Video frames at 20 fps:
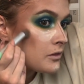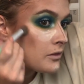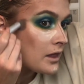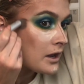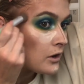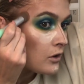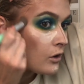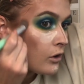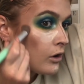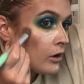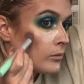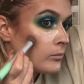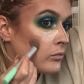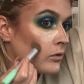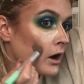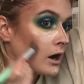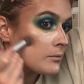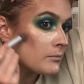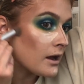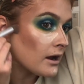They're not
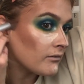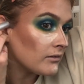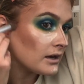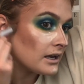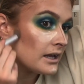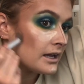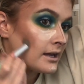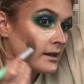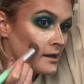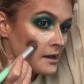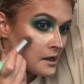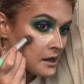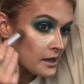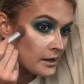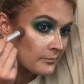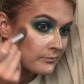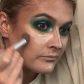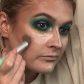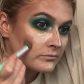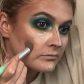primarily,
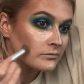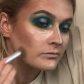um...